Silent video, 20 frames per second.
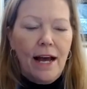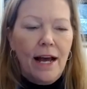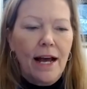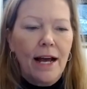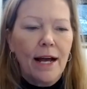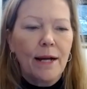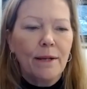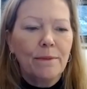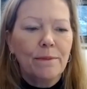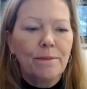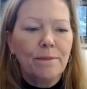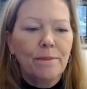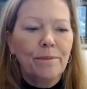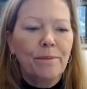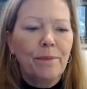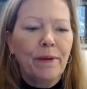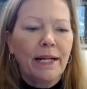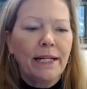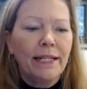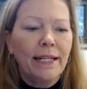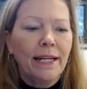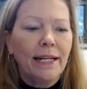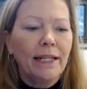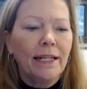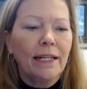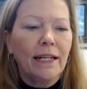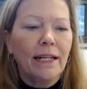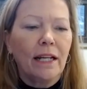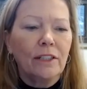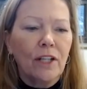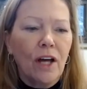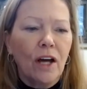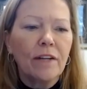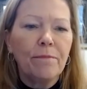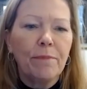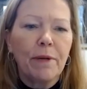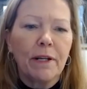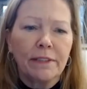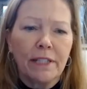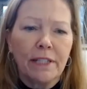But a lot
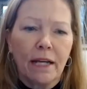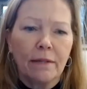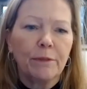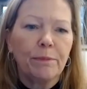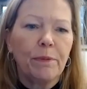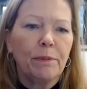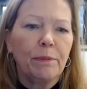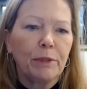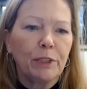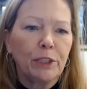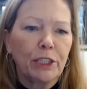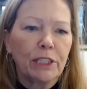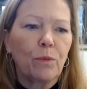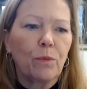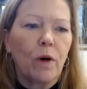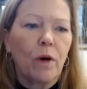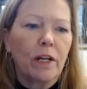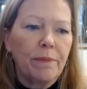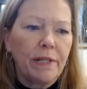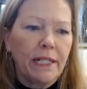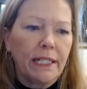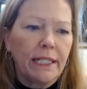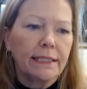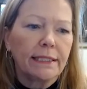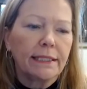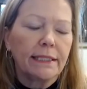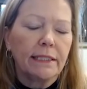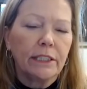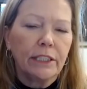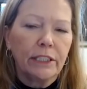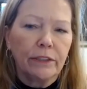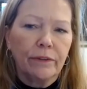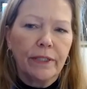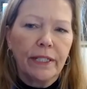of times people just want to be listened to.